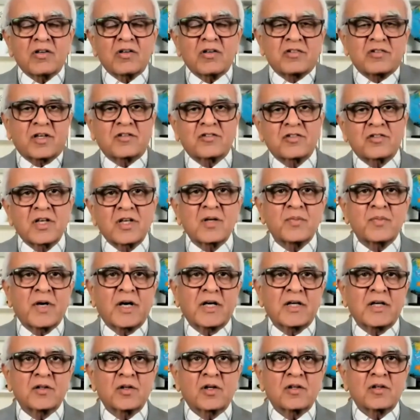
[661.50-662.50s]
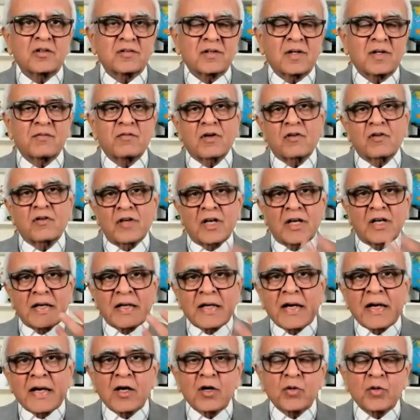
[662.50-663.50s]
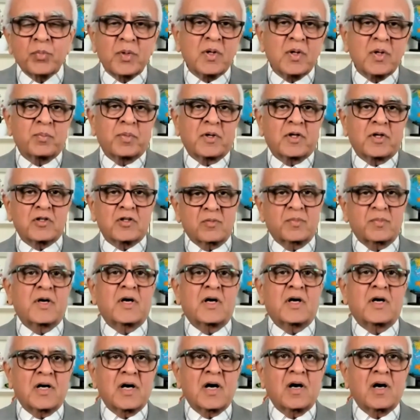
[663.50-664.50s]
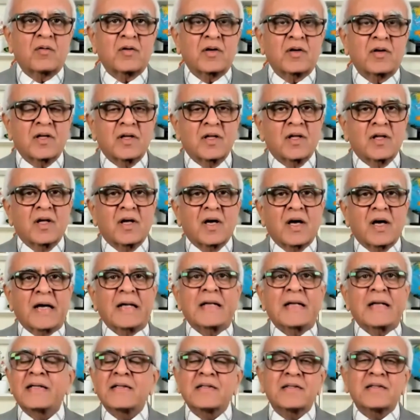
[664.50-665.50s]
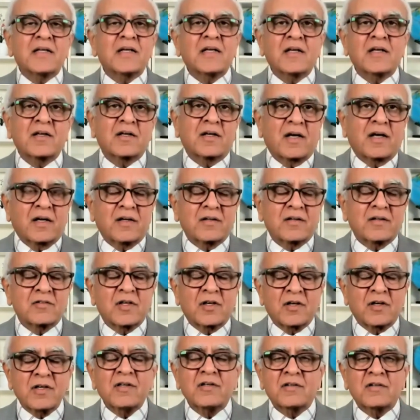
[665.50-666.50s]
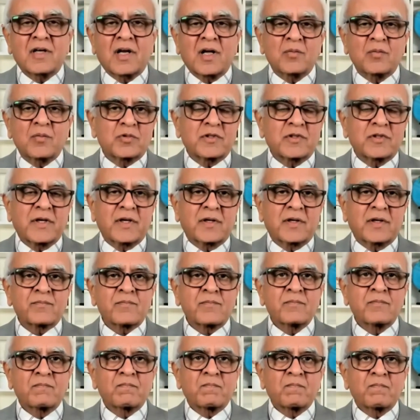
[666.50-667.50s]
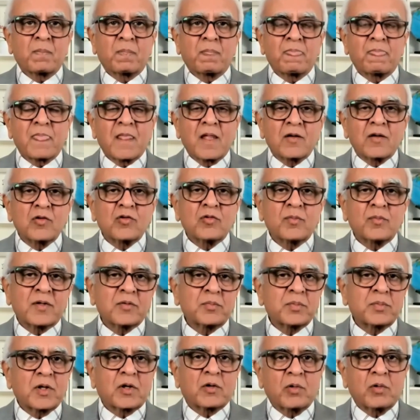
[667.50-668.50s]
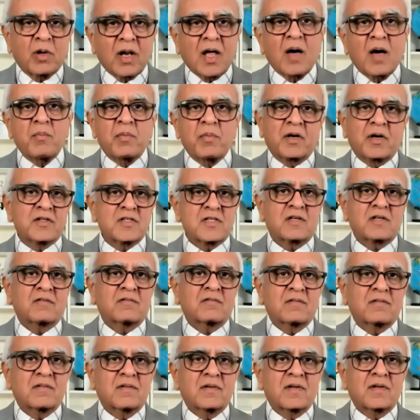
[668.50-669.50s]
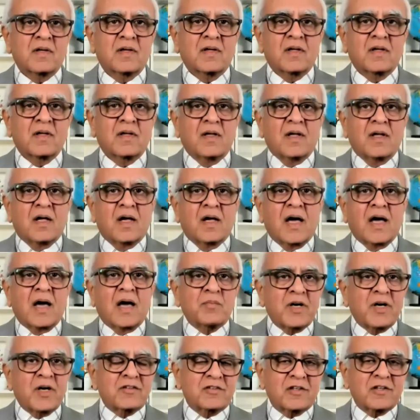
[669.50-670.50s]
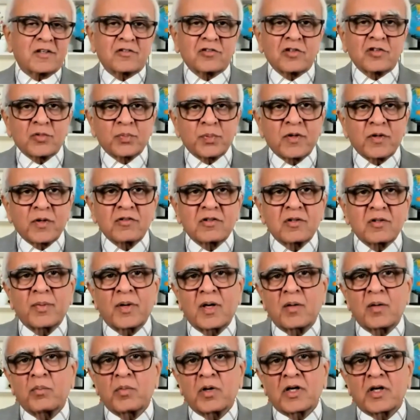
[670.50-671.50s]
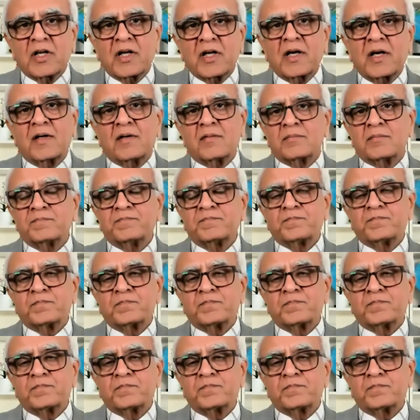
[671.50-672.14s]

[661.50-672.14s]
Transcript: succeed by yourself. You will need people to be around. And hence the reason I'm saying you must be collaborative. And my success principle number 10